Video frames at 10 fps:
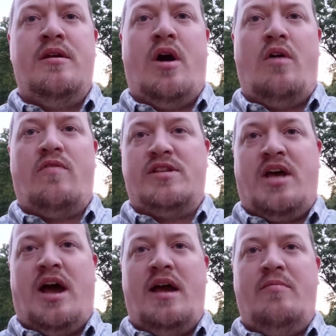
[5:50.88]
Over
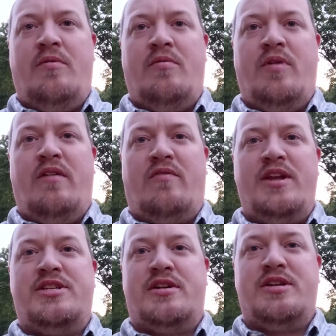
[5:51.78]
time, we have
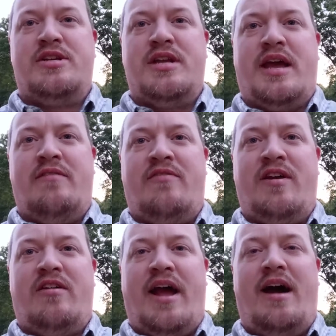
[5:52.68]
researched and
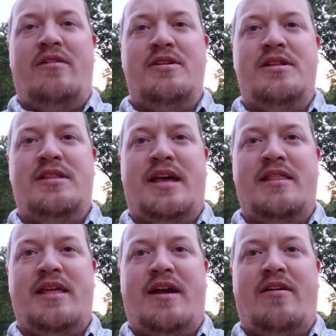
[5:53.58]
figured out
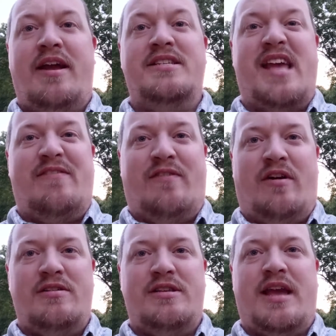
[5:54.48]
that there is a
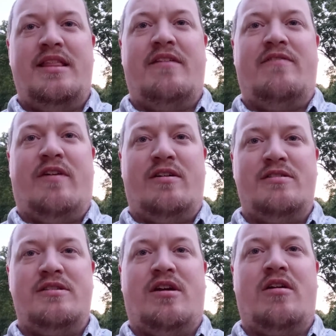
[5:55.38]
fault, and that
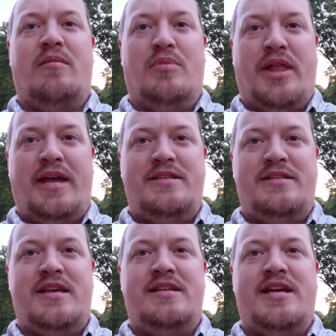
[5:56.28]
faults are on
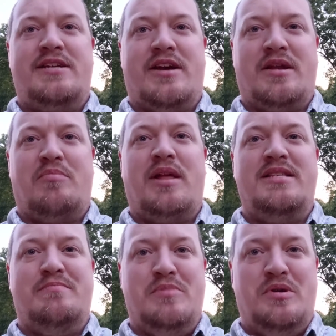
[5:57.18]
plates, and tectonic
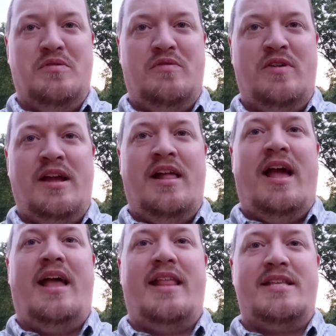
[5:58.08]
plates move,
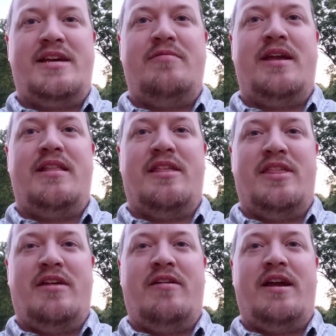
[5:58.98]
and that's how we get the
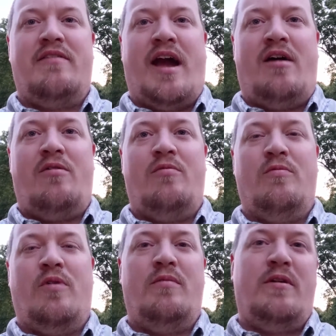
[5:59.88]
theory of how
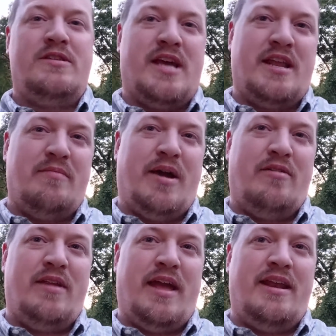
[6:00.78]
one side of the
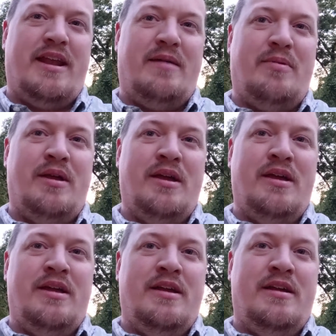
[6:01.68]
mountain ended up
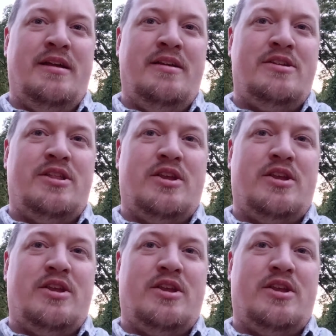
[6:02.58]
to